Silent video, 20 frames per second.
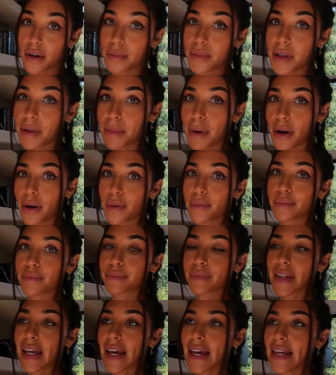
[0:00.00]
Home Depot,
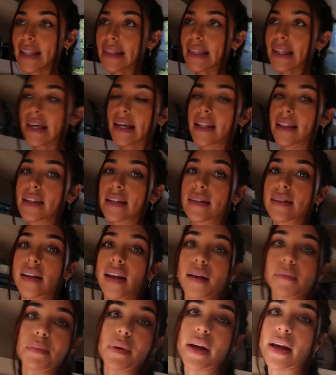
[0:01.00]
and then the
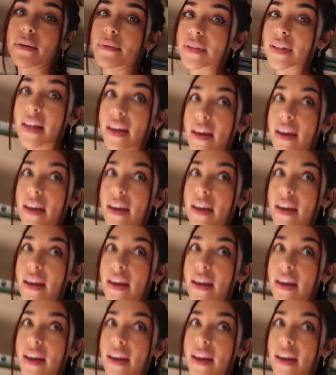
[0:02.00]
snake plant was a